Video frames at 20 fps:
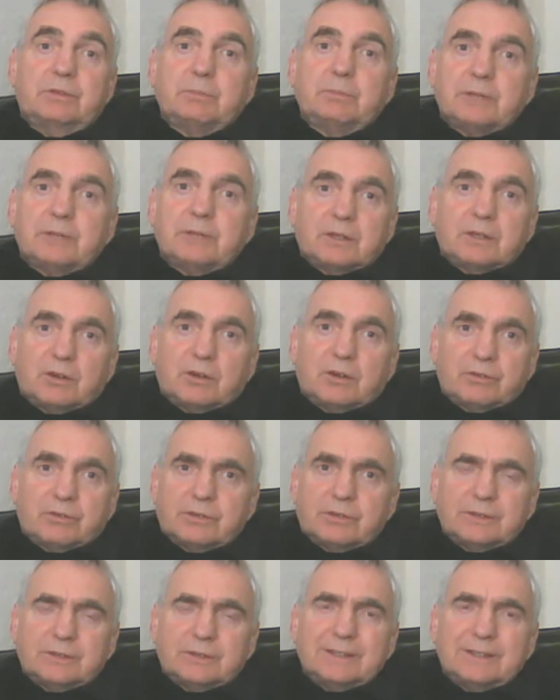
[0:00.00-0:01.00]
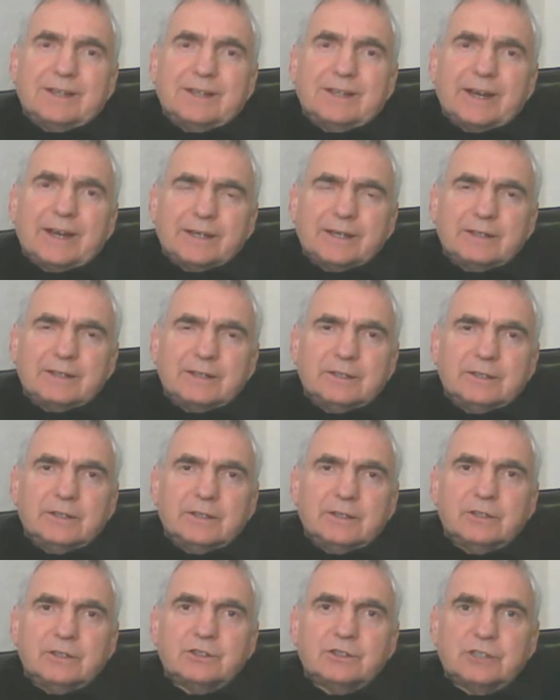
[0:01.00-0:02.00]
simply constantly lied,
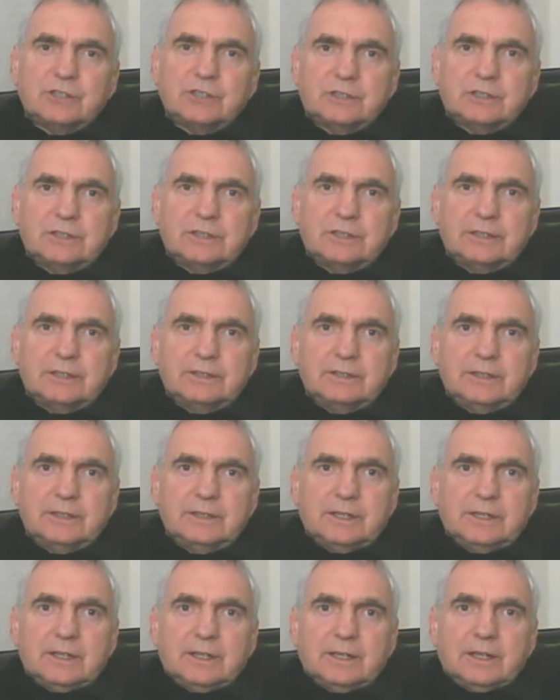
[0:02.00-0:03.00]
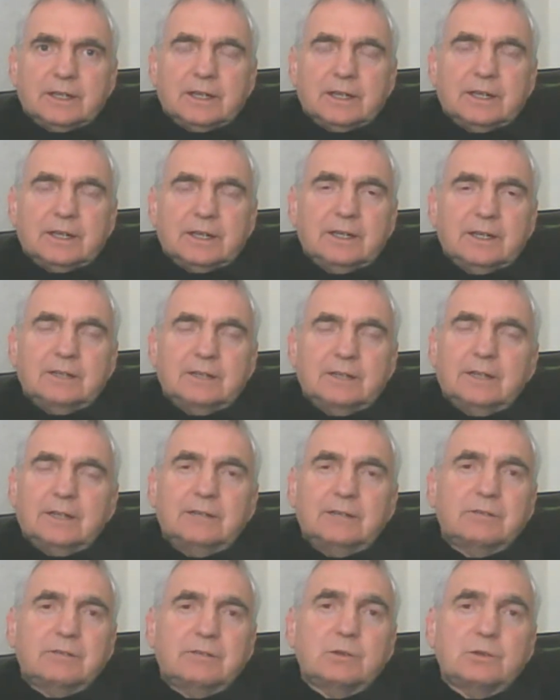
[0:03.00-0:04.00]
cheated,
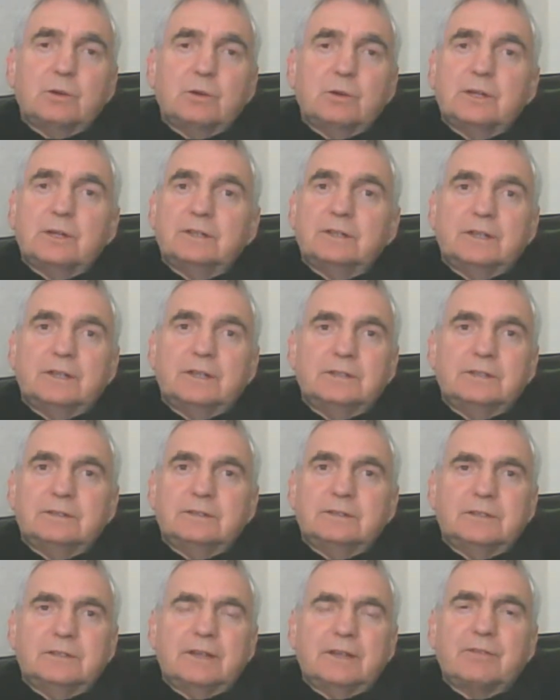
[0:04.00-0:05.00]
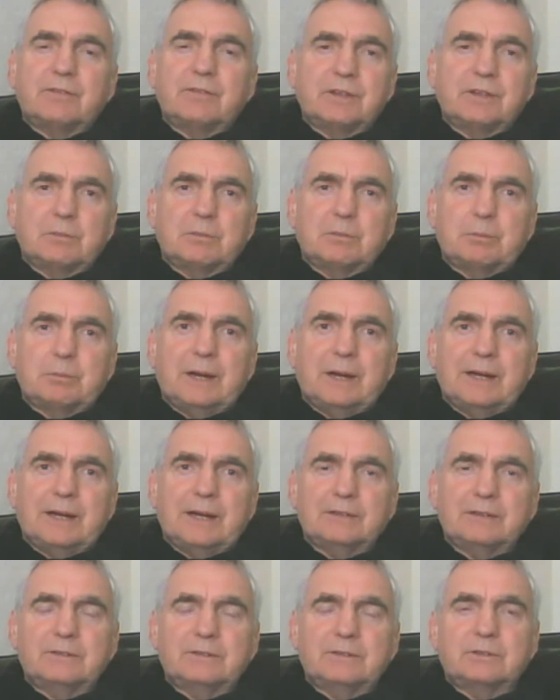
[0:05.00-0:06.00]
and stole and did everything
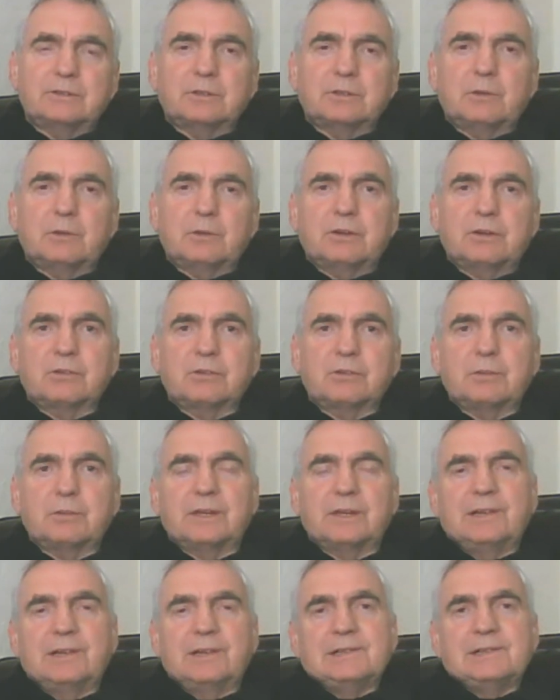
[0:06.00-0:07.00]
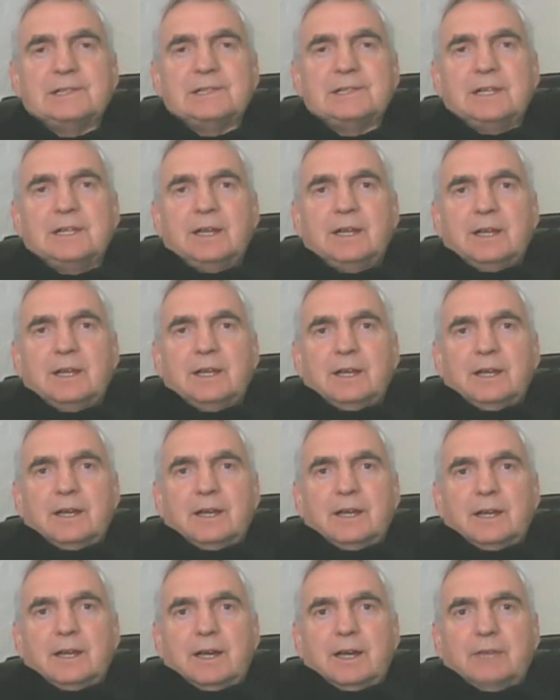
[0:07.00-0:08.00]
bad towards me.
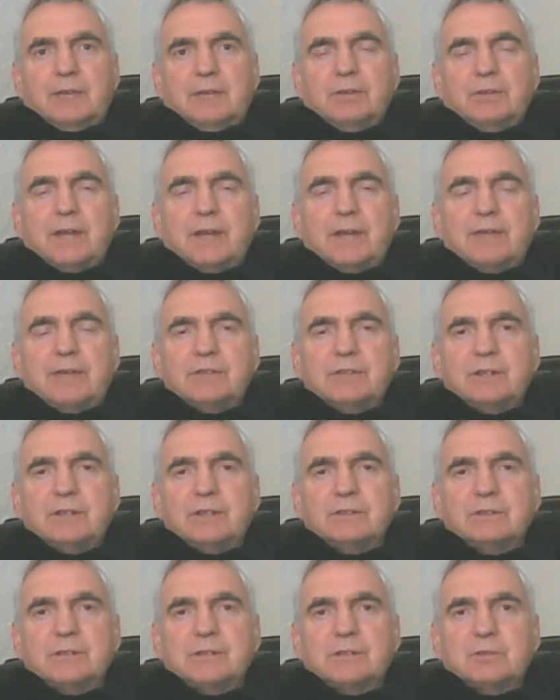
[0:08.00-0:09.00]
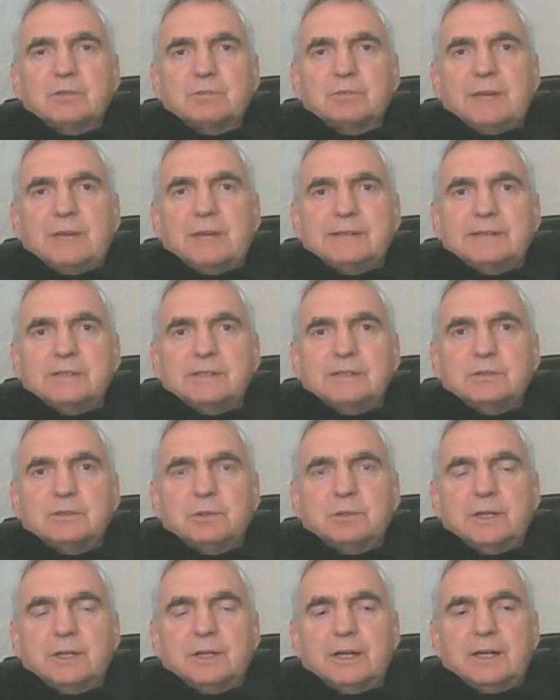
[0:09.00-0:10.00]
And for 11 years I was married
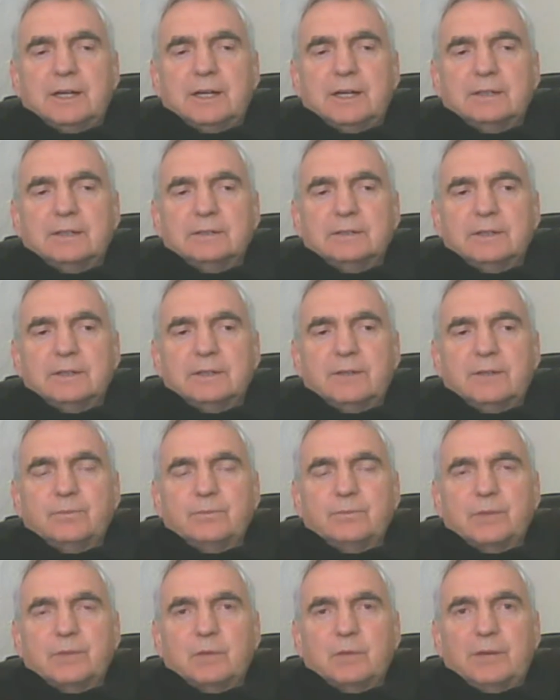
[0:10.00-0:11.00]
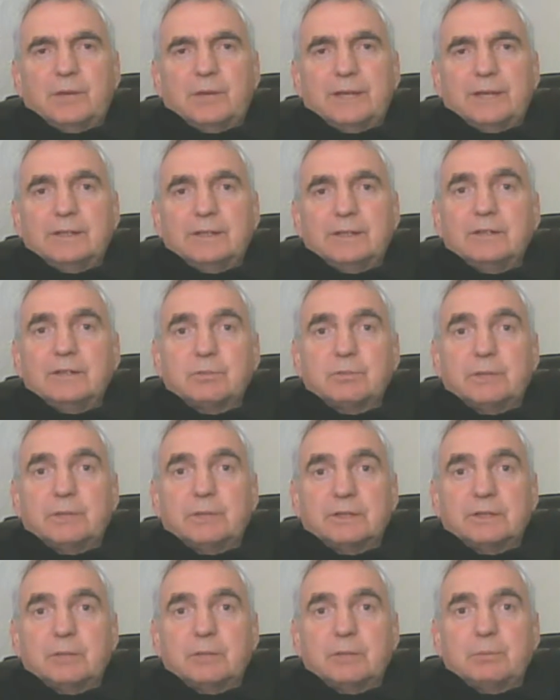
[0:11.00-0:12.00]
to her, and when I did
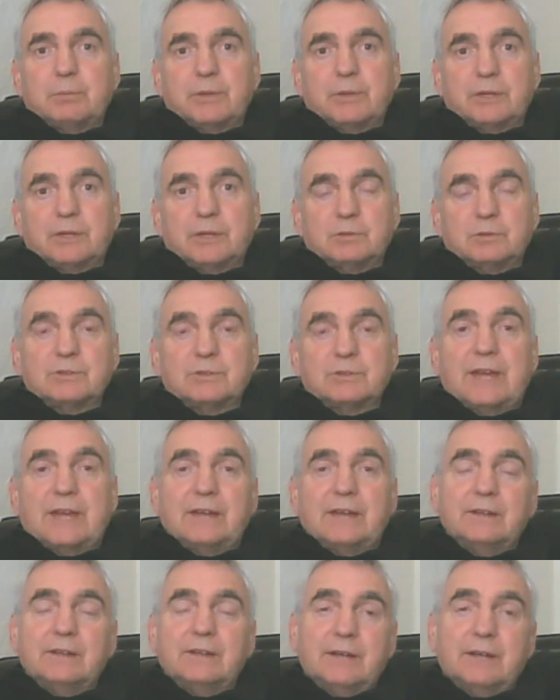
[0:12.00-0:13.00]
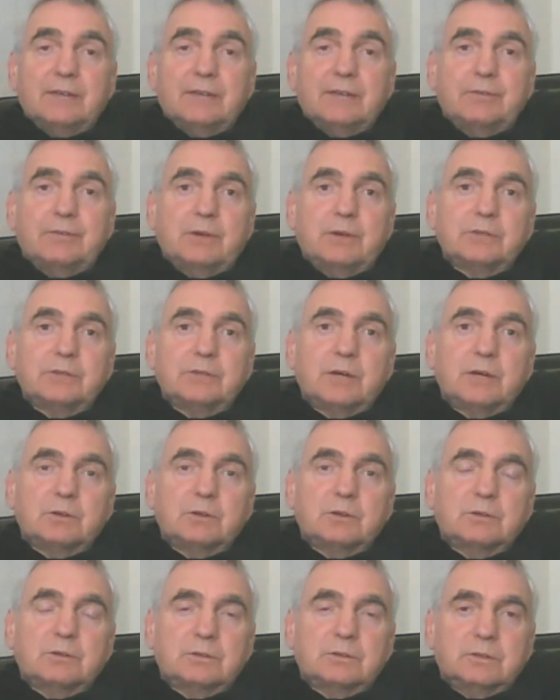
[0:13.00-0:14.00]
split up with her, it was then I found
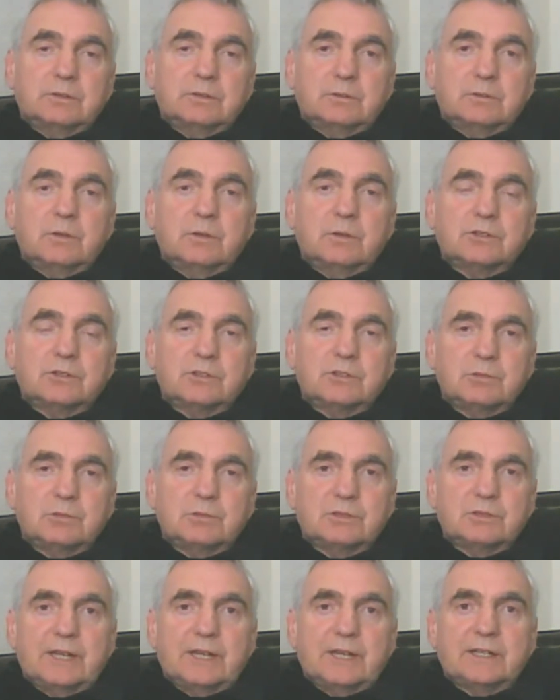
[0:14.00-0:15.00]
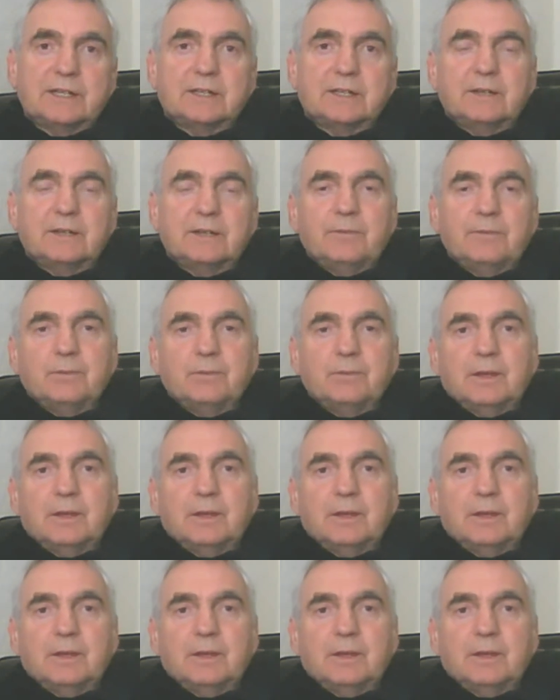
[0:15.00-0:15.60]
out what she was like.